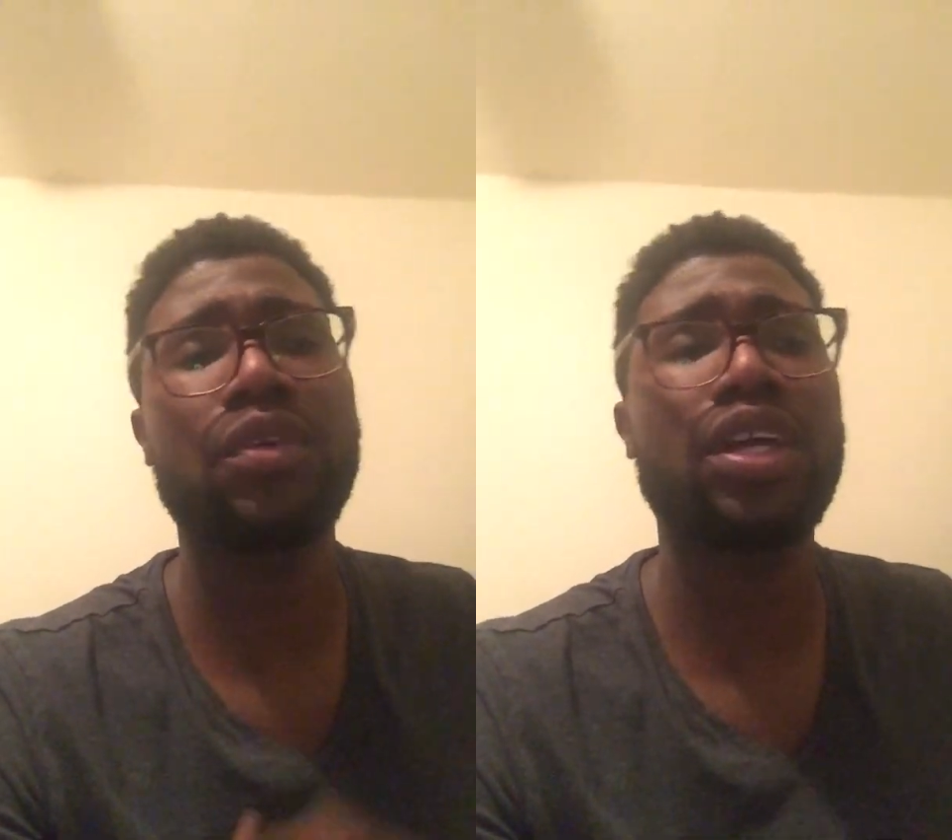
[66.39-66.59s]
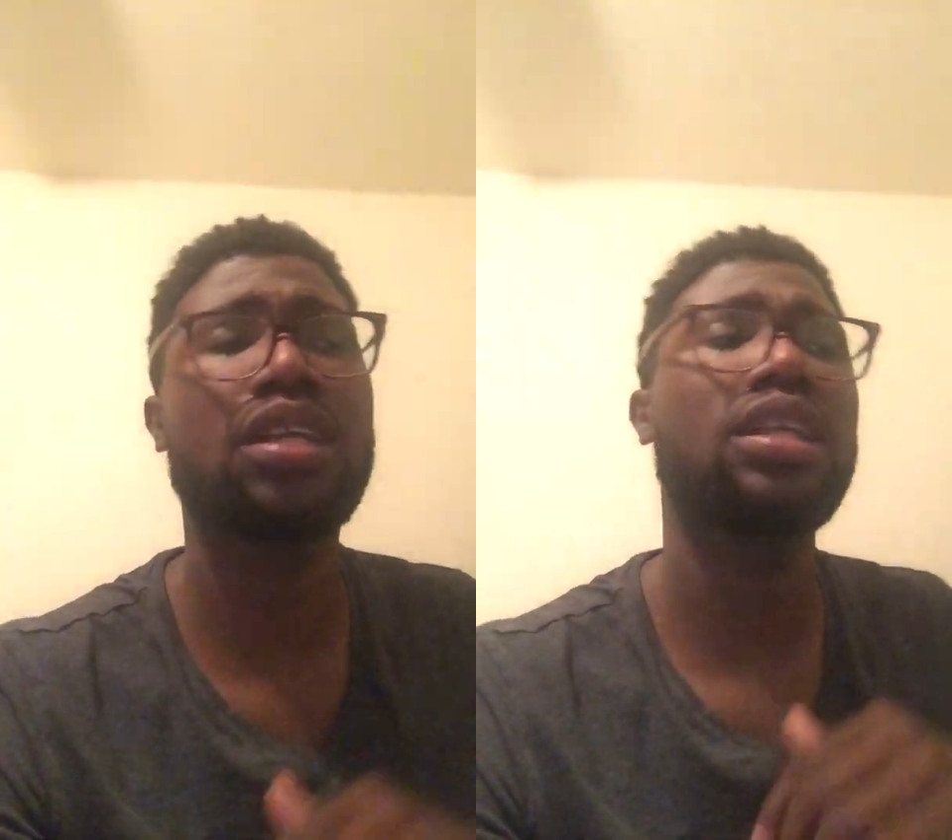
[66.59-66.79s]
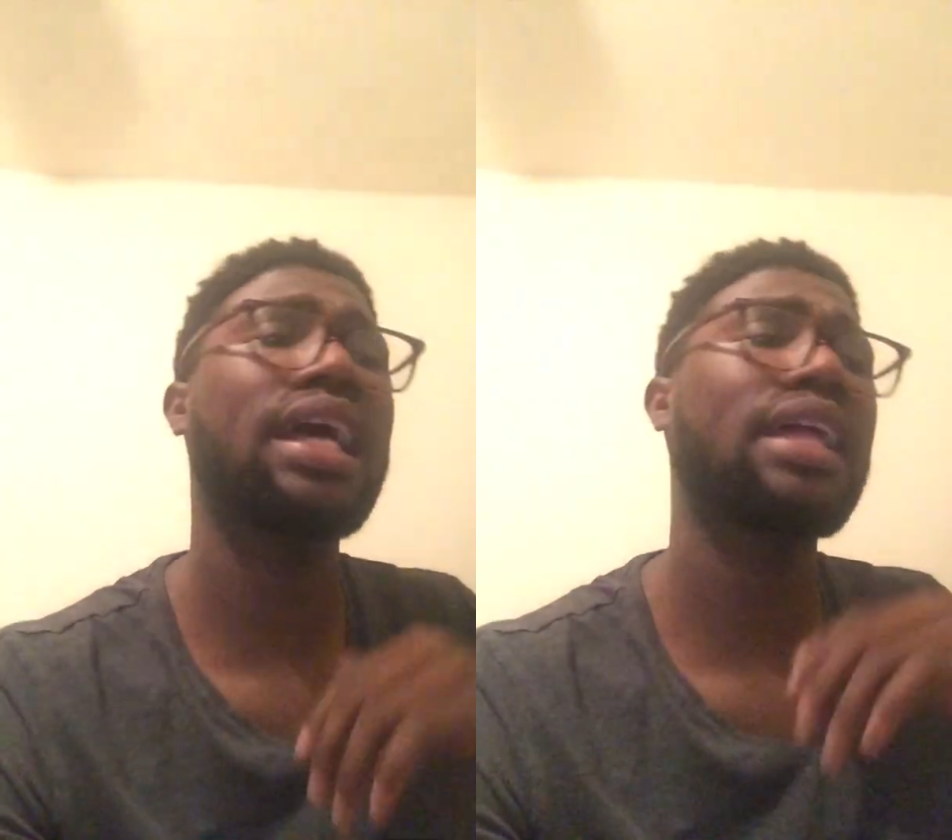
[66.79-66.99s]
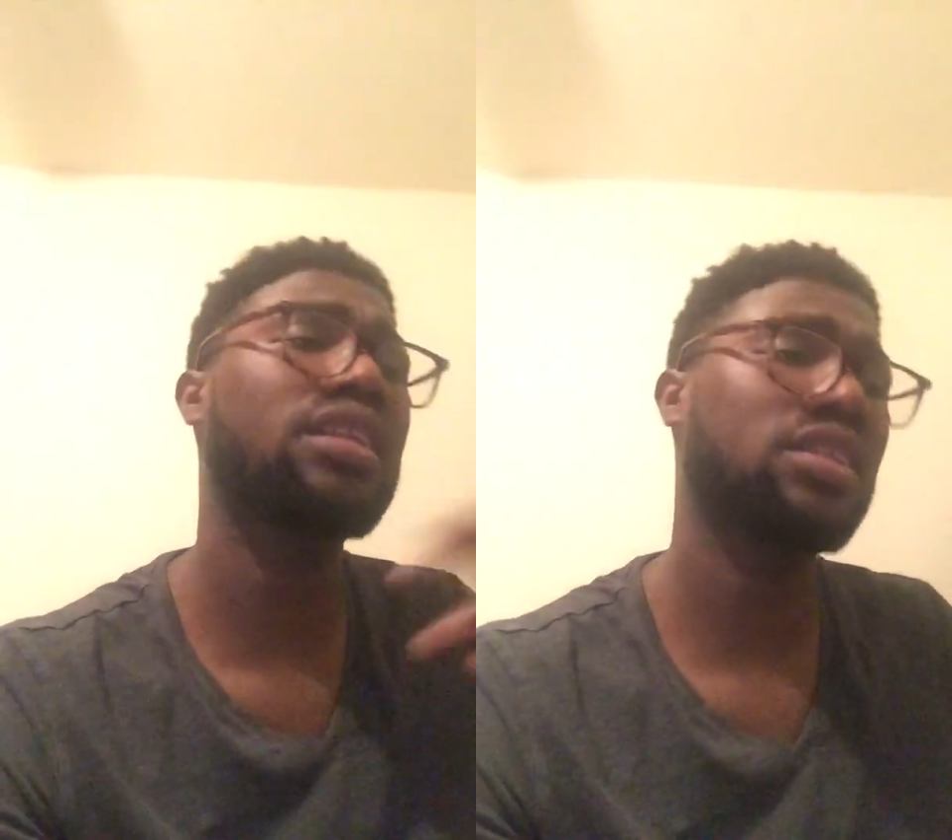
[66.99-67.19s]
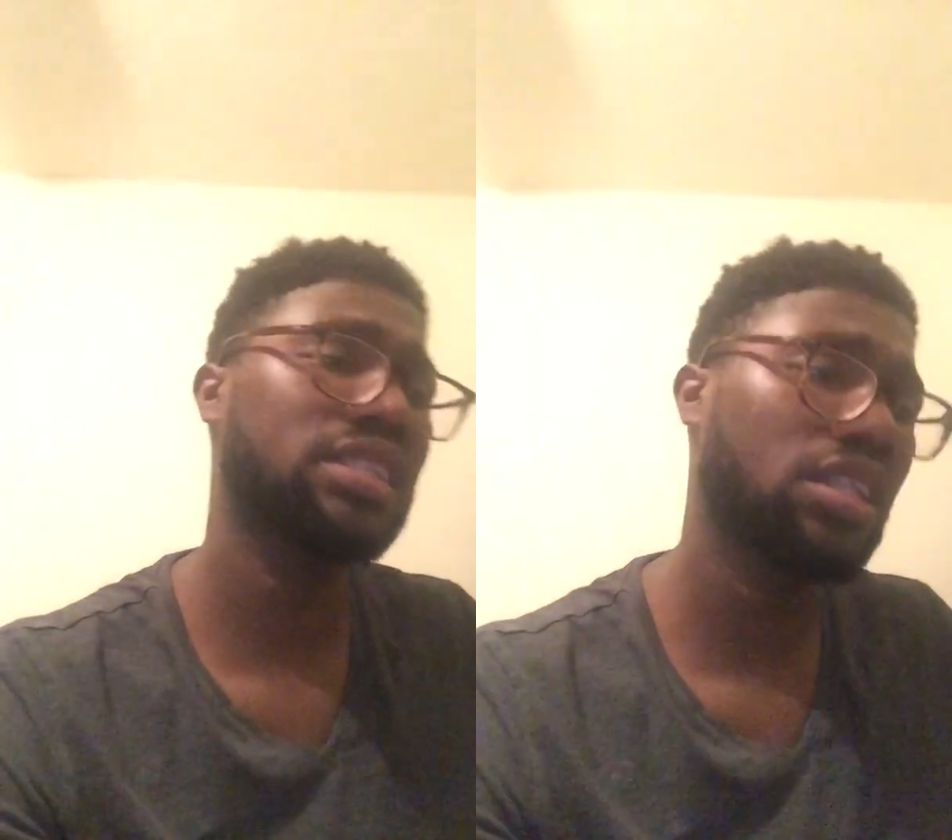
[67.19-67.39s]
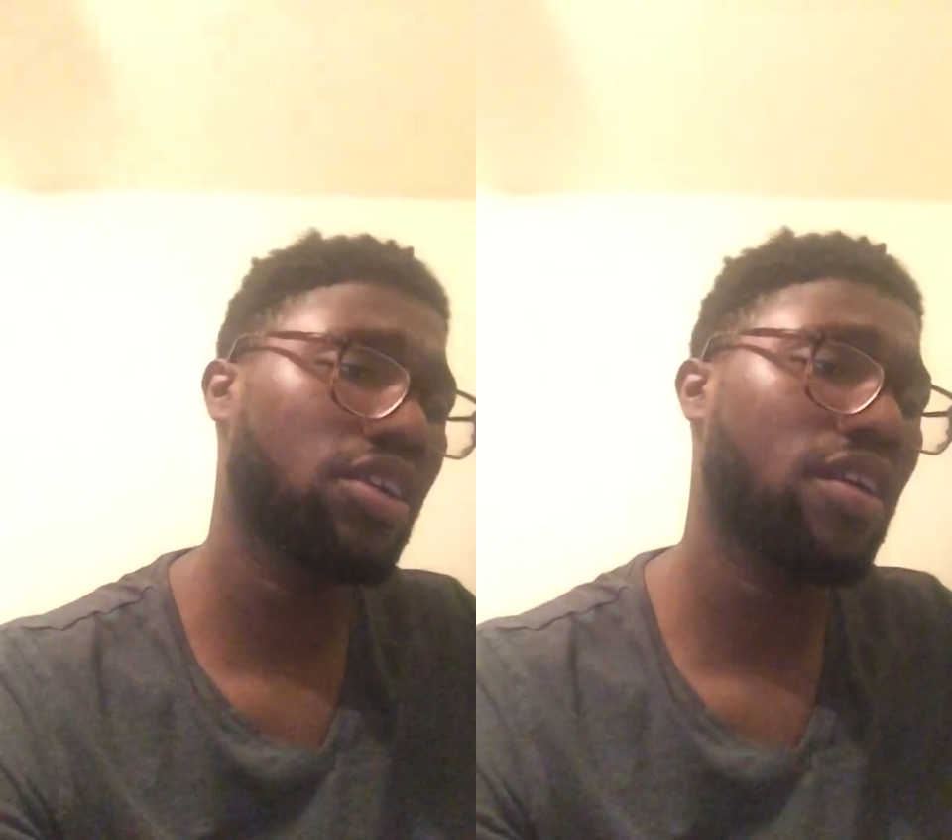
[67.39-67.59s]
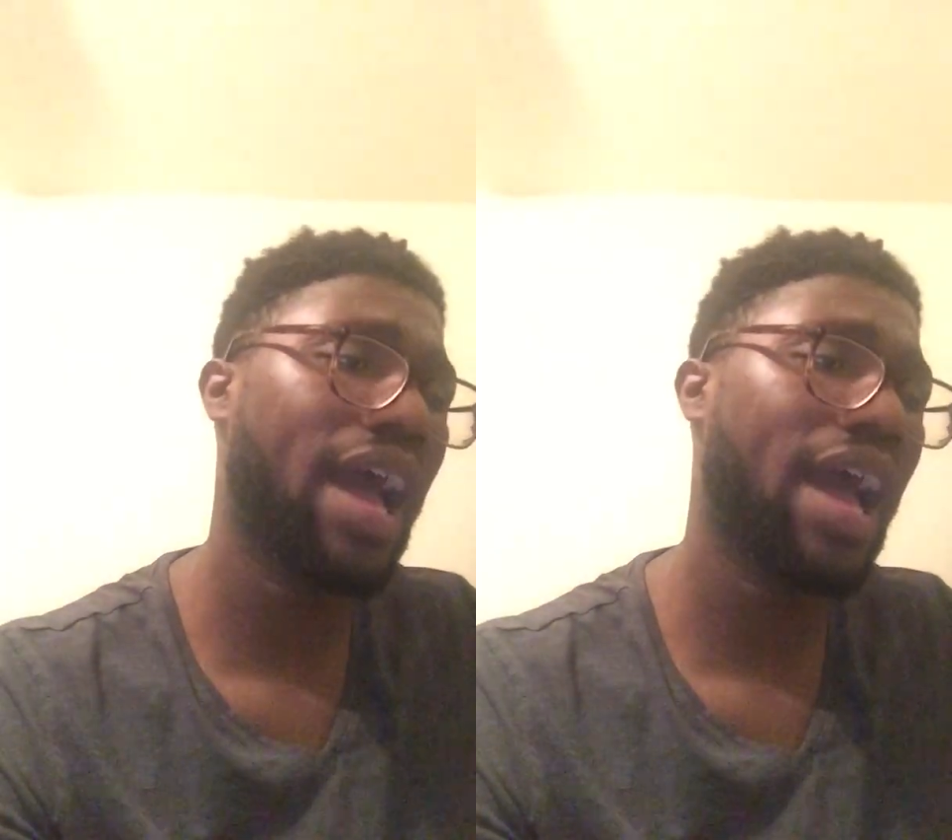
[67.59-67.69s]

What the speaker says: We're going to look at their cylinder